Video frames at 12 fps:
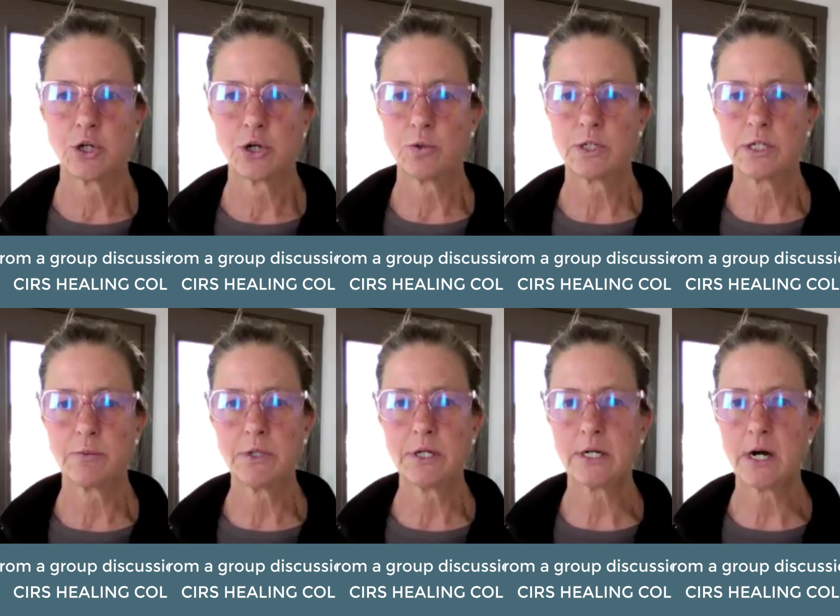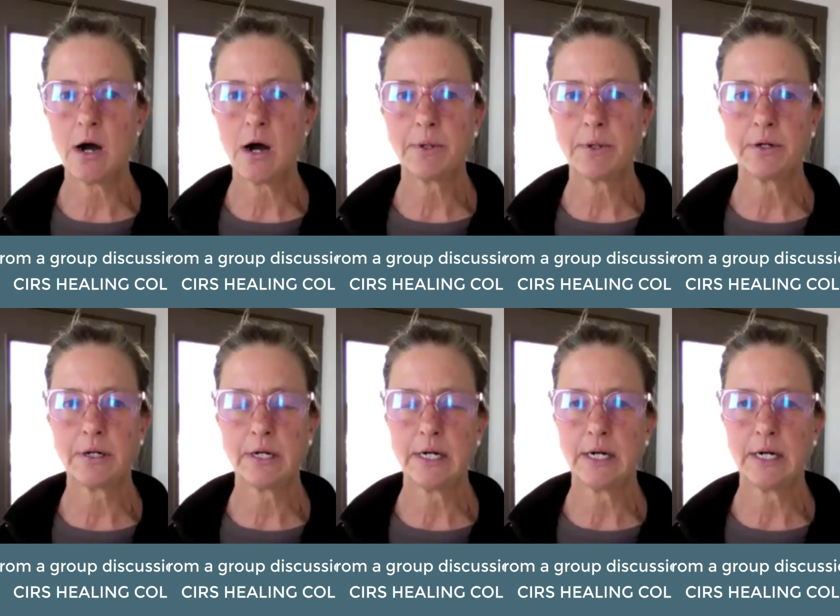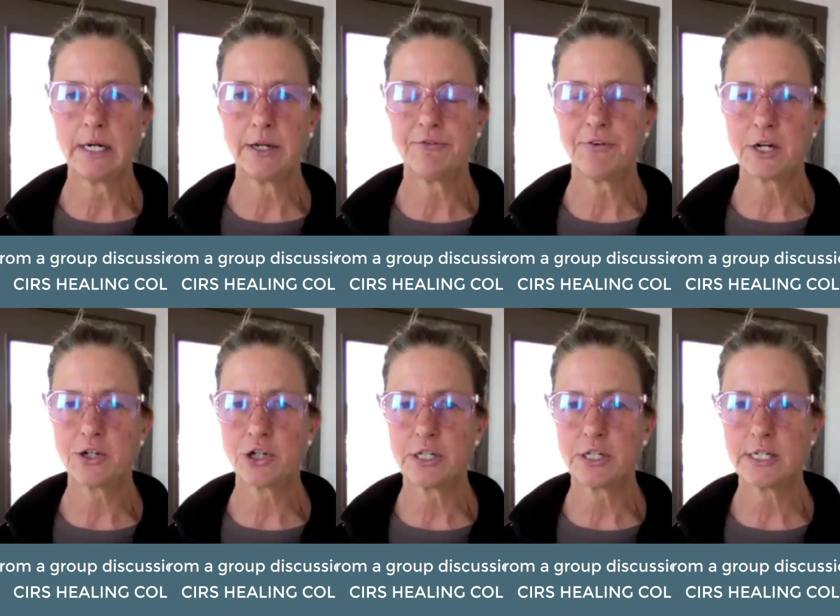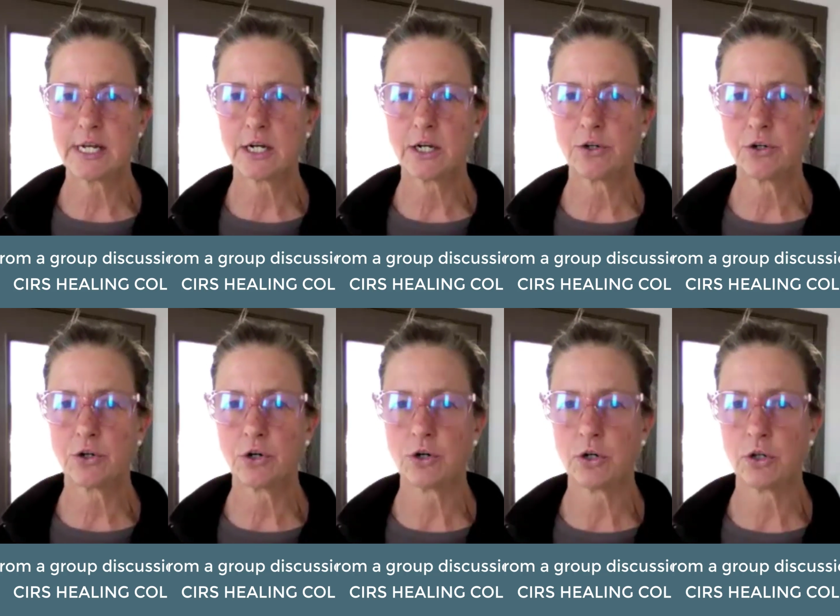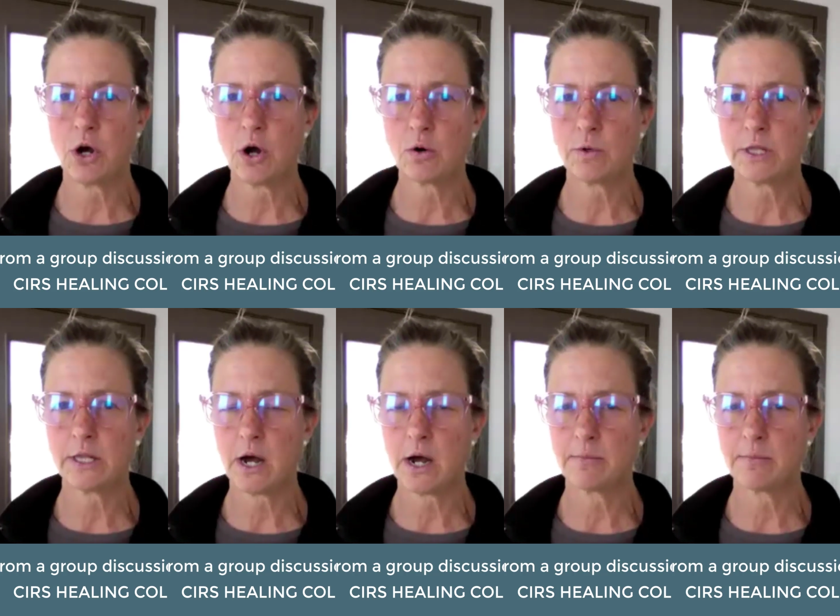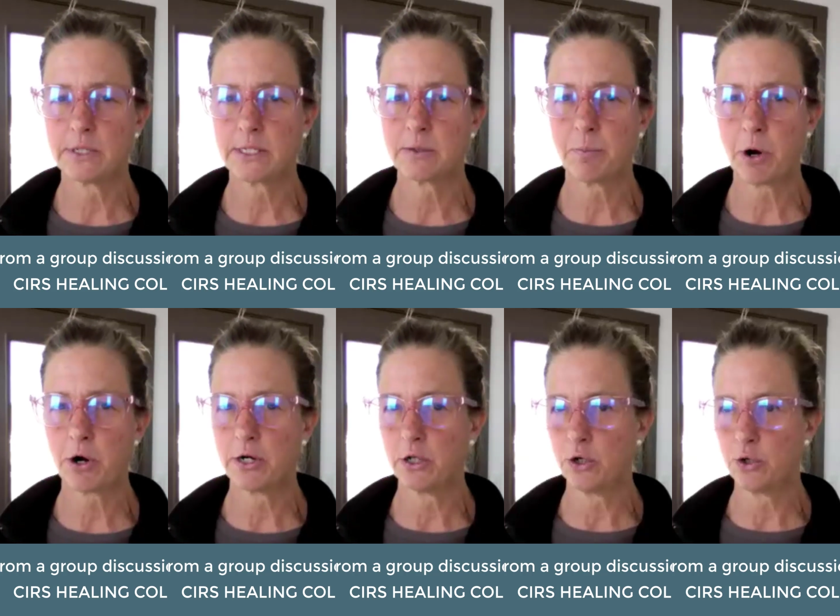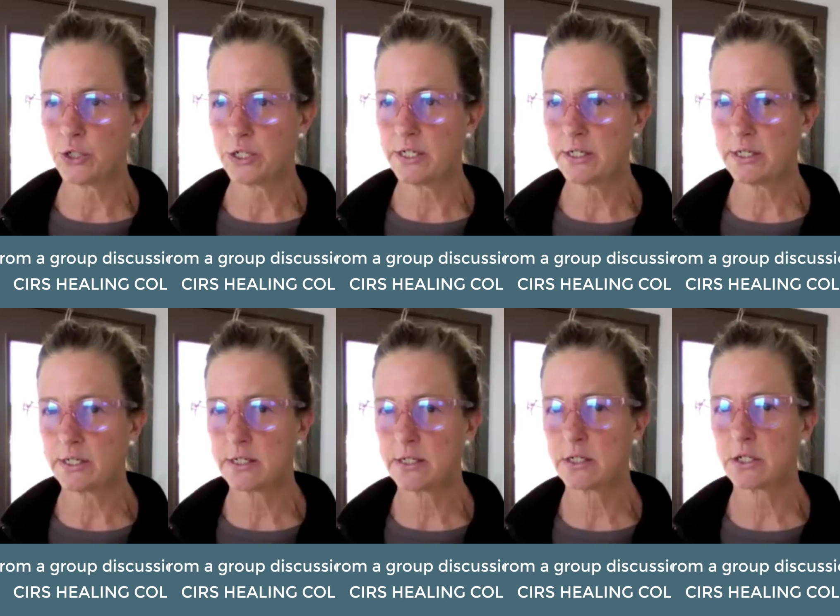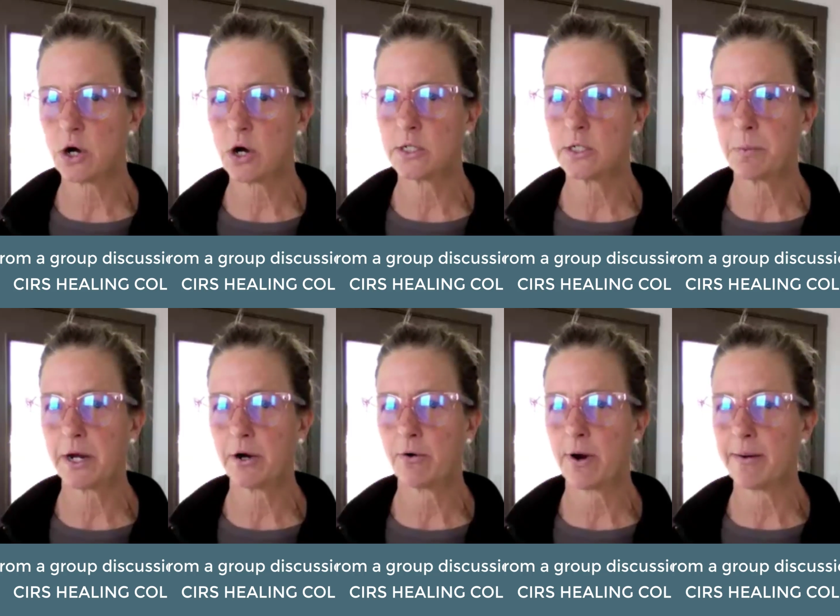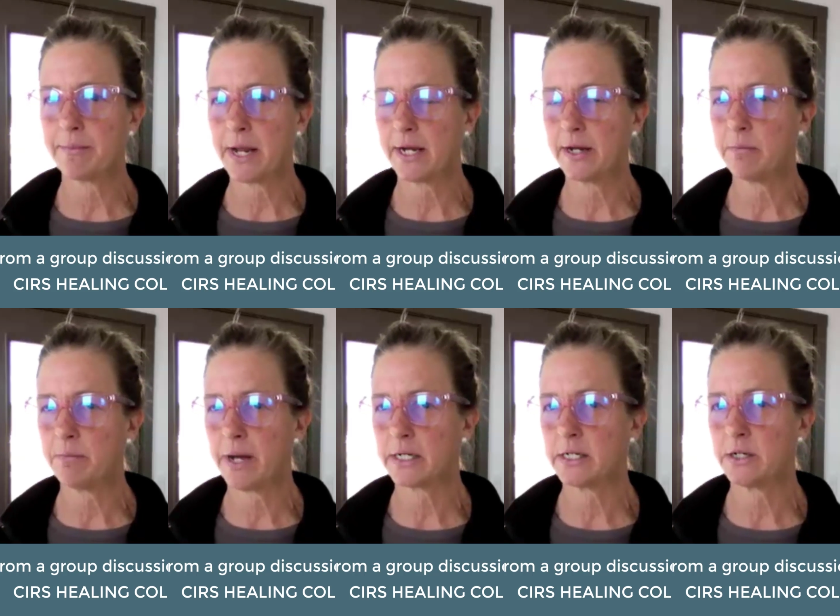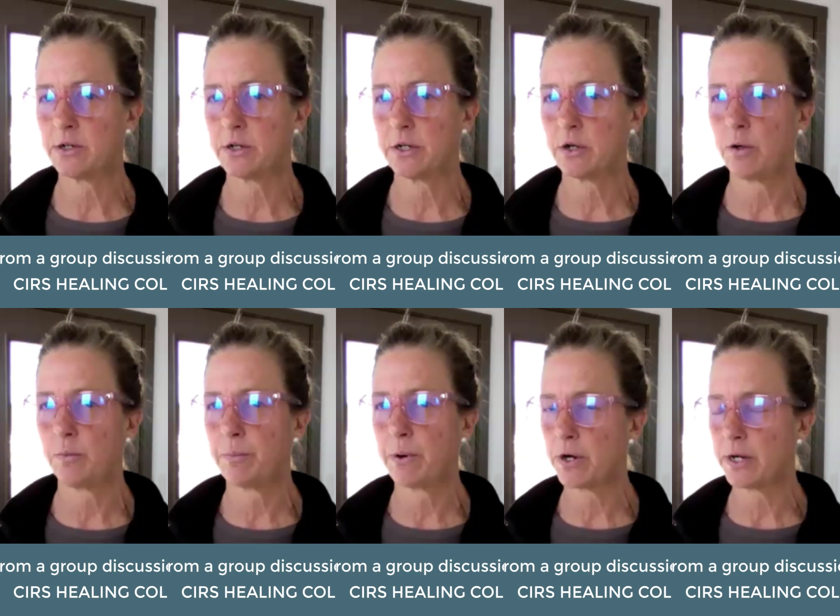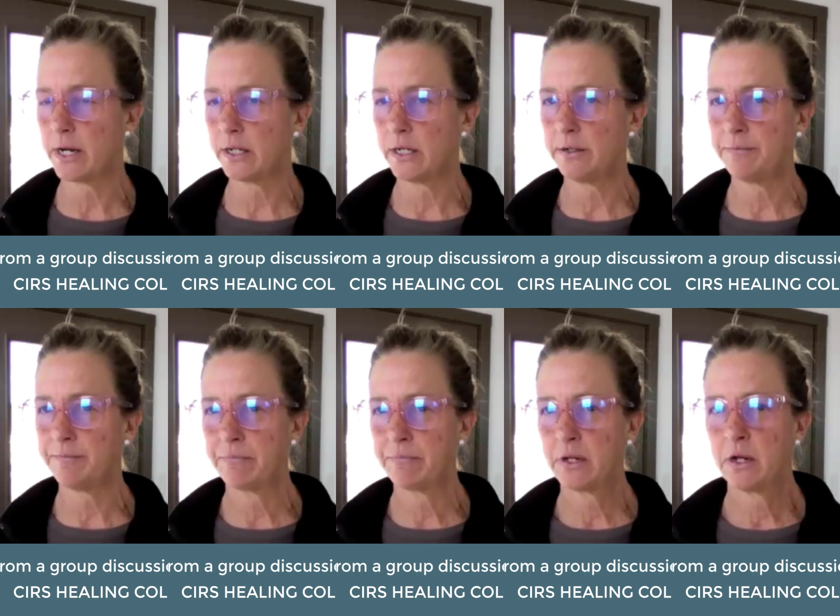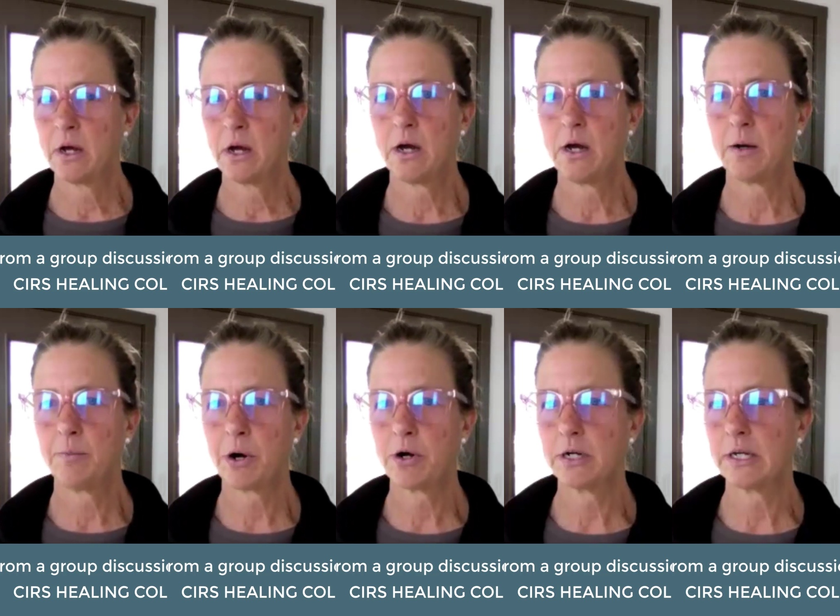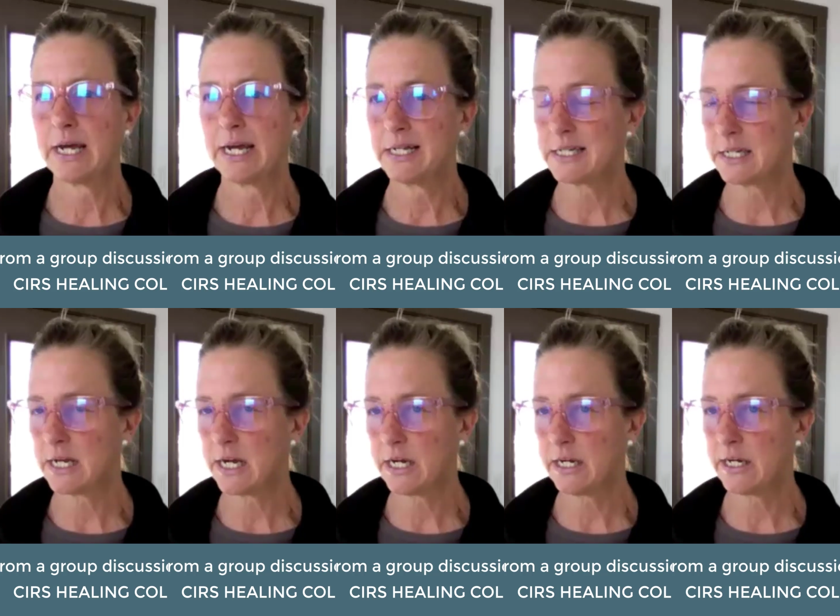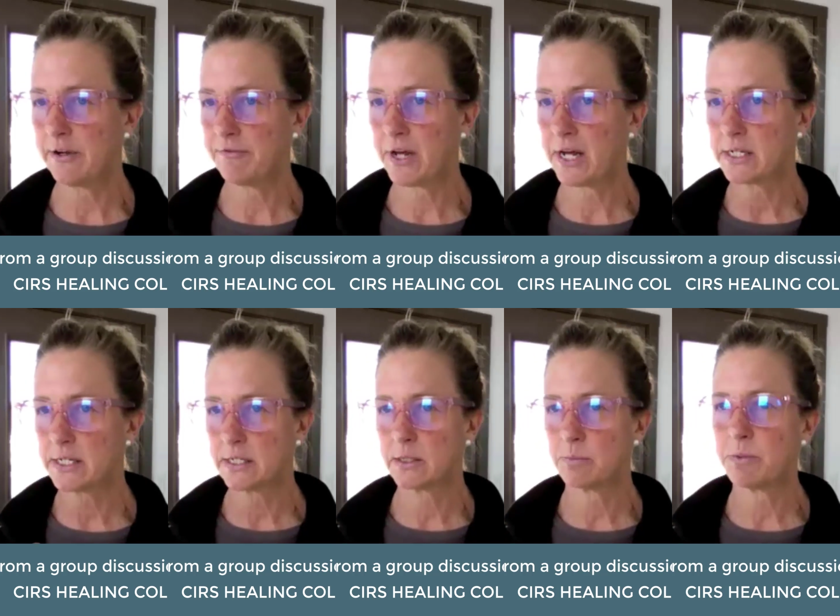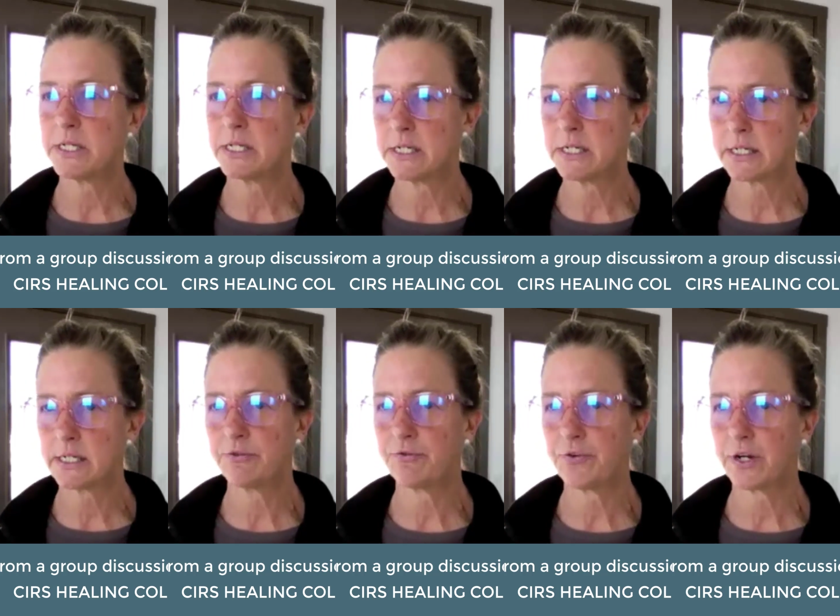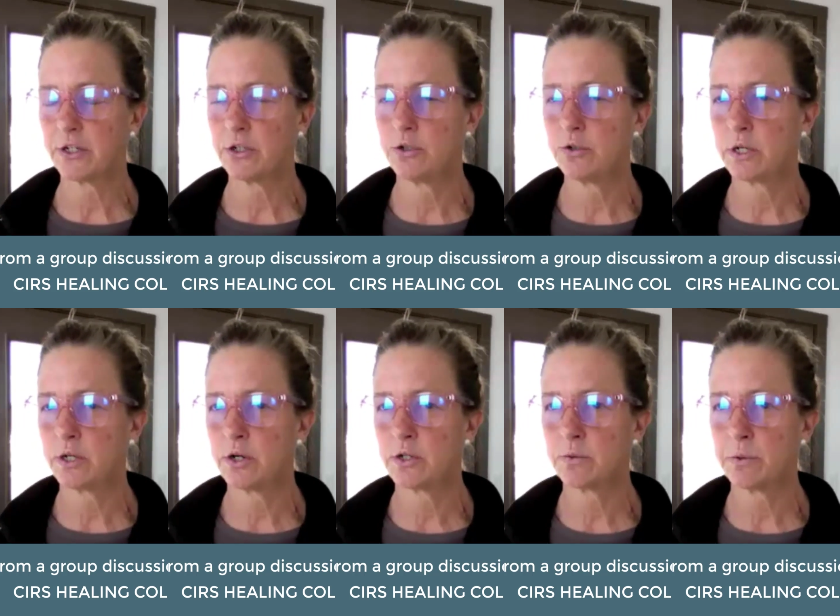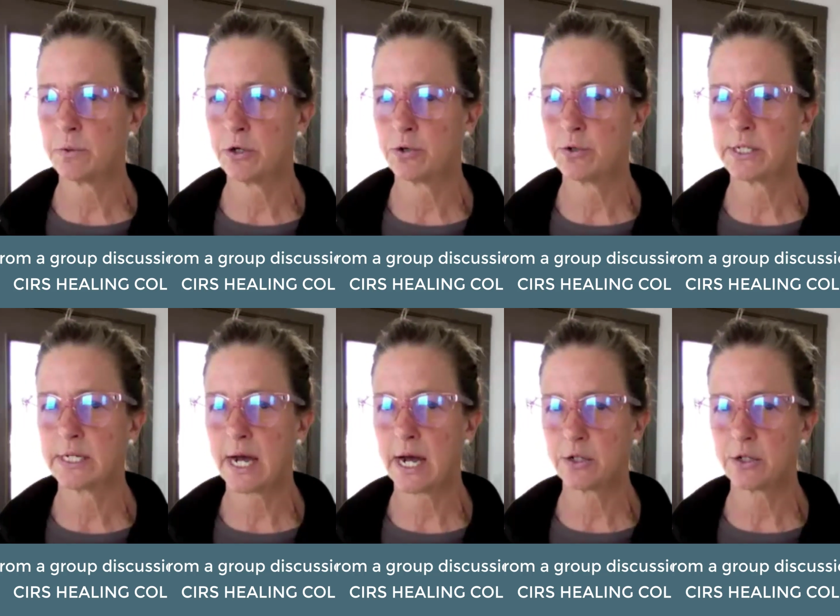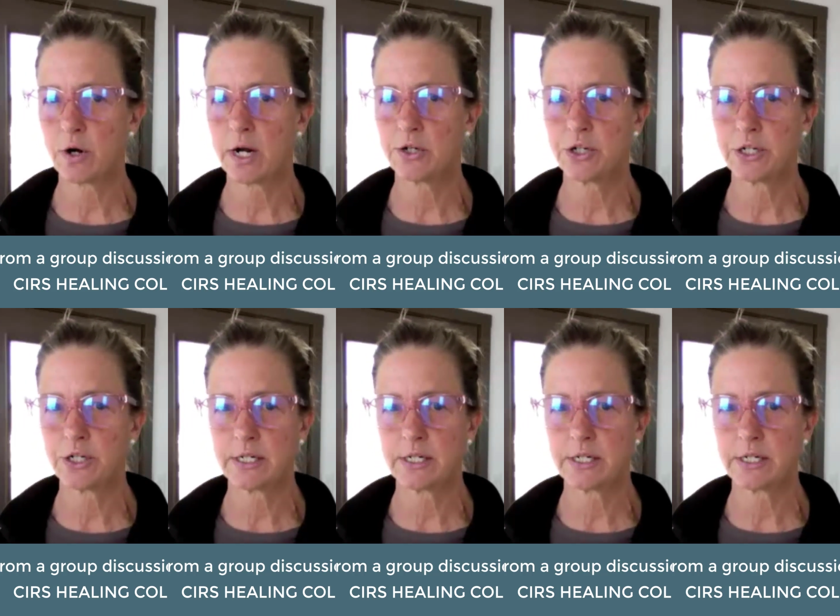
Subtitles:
So some of the common infections that can occur along with Lyme is Bartonellosis. This is caused by a gram-negative bacteria called Bartonella. Bartonella henselae, if that's the species that's infected you, it can also be known as cat scratch